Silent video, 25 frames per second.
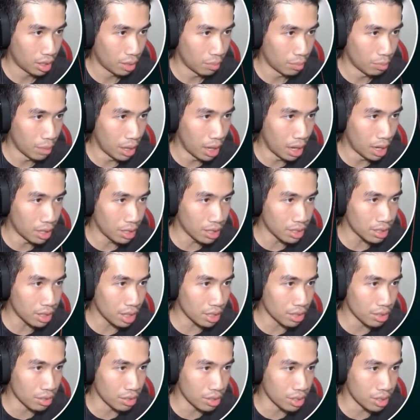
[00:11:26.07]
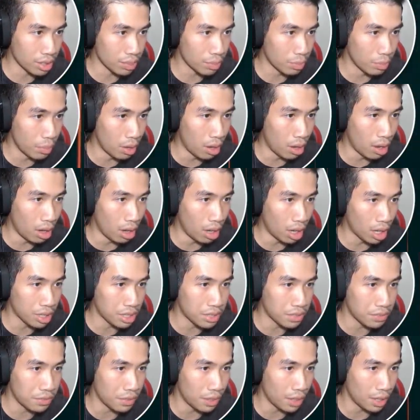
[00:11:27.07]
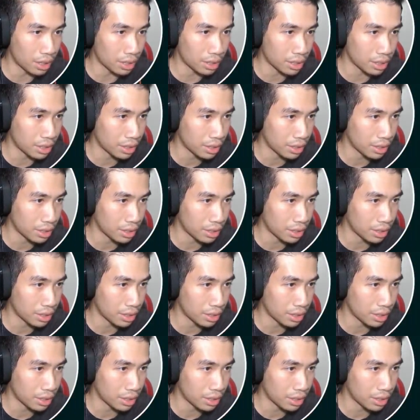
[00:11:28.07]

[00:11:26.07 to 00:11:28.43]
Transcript: Man, these guys are small as fuck.